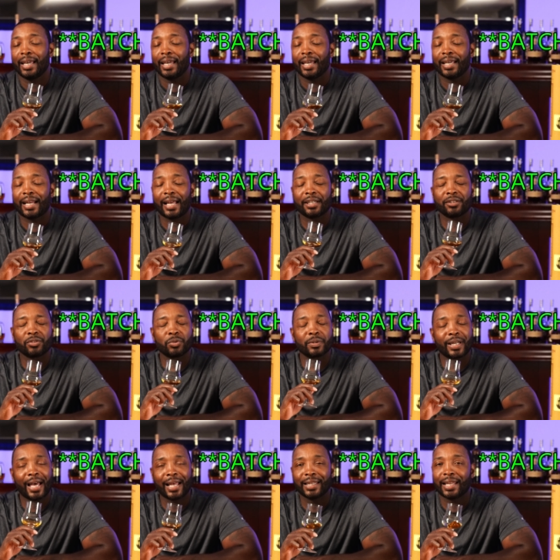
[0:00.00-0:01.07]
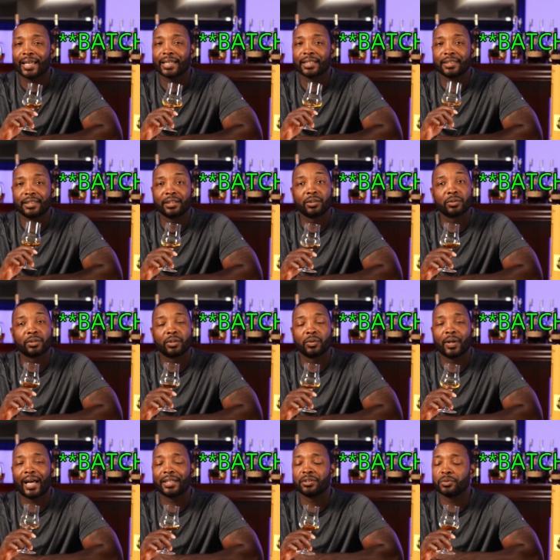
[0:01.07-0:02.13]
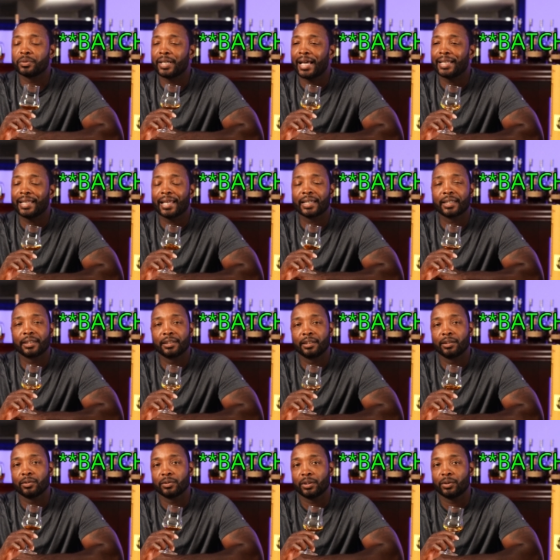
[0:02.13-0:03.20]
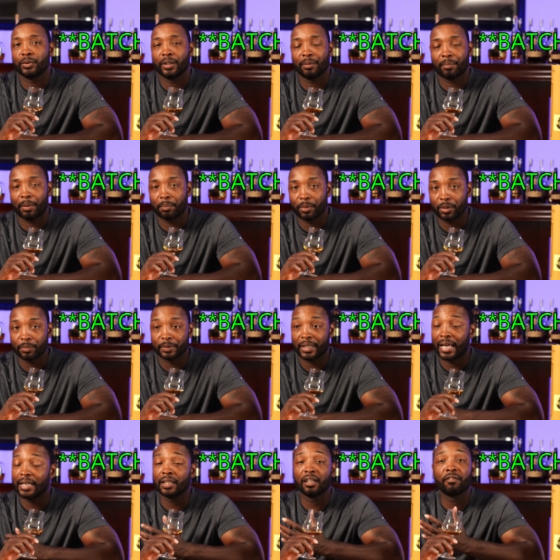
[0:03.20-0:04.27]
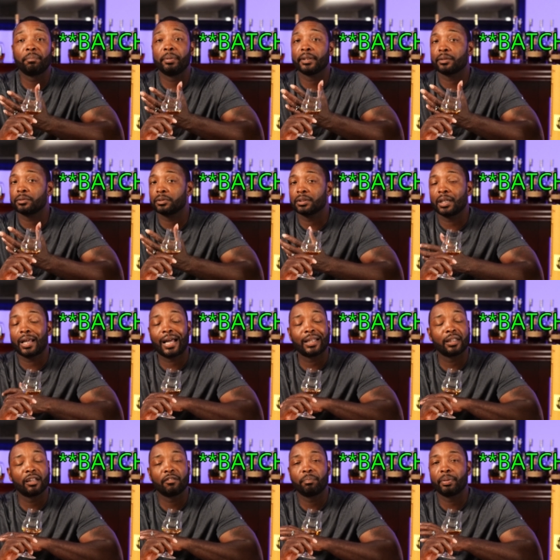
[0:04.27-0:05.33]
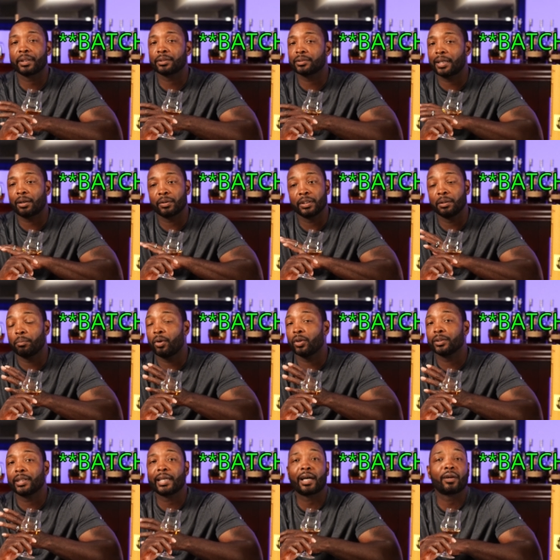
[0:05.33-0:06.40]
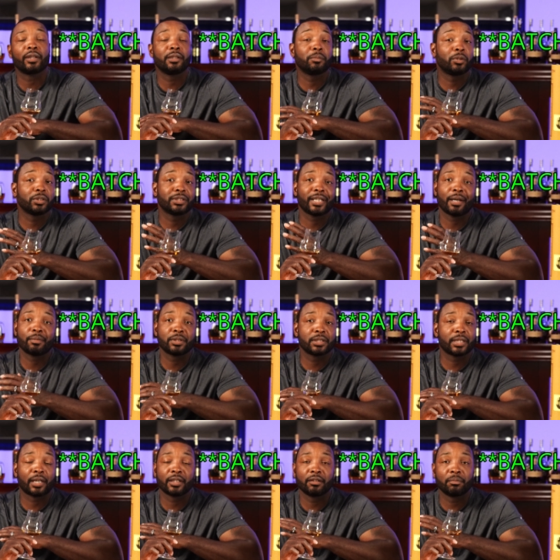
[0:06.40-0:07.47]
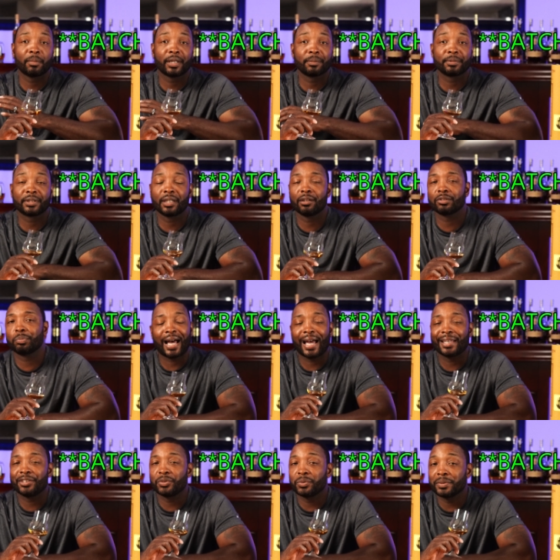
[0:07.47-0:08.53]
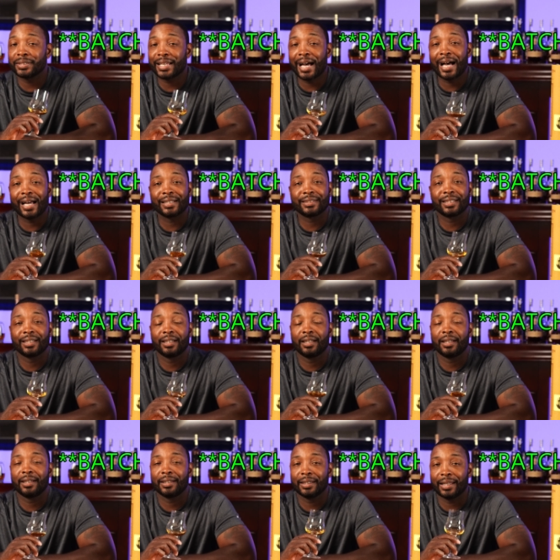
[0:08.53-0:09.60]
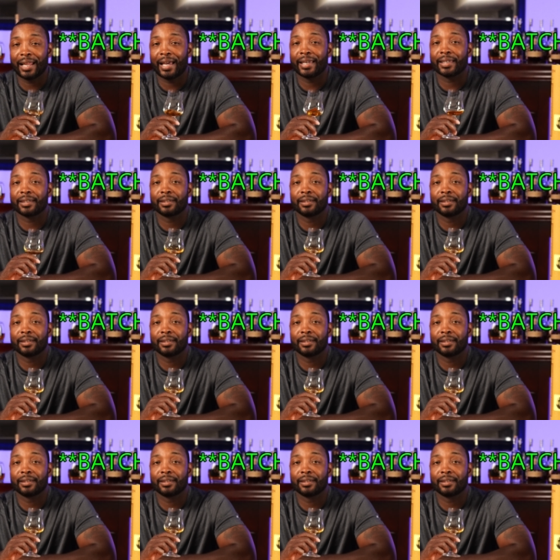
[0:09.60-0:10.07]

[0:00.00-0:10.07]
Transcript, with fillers: and I do not like a dill note. I do not like a dill note in my bourbon. I love pickles. I love pickles. I'll eat them all day. I'll eat them on sandwiches. I'll eat them by themselves. I do not like